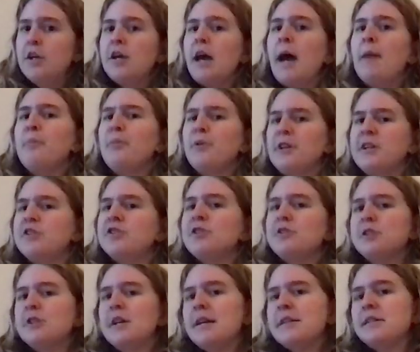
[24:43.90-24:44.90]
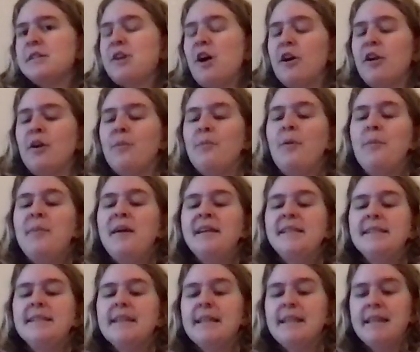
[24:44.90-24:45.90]
I'm pretty sure she has a daughter, but
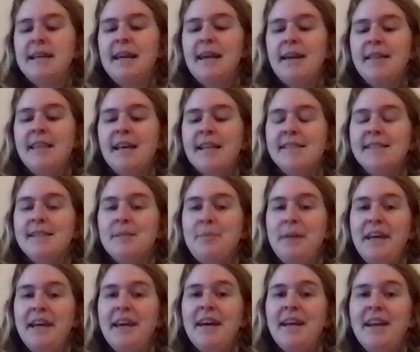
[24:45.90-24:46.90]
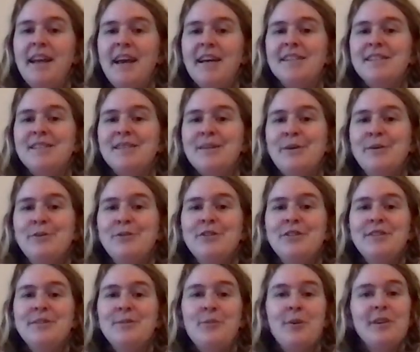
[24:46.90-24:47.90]
basically that's the plan. And so
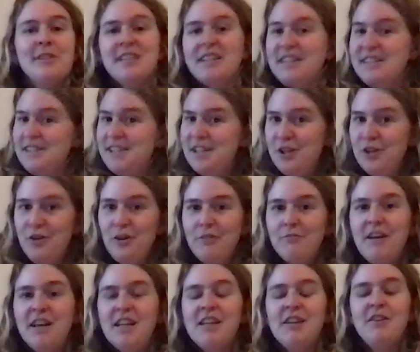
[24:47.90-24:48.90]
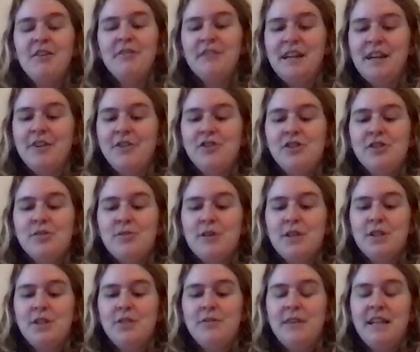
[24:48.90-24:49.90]
she's going to continue her writing career. She's
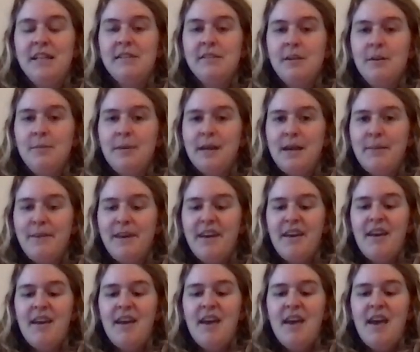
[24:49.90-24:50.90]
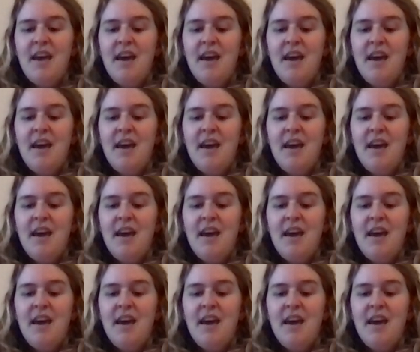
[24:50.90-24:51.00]
going to raise her baby.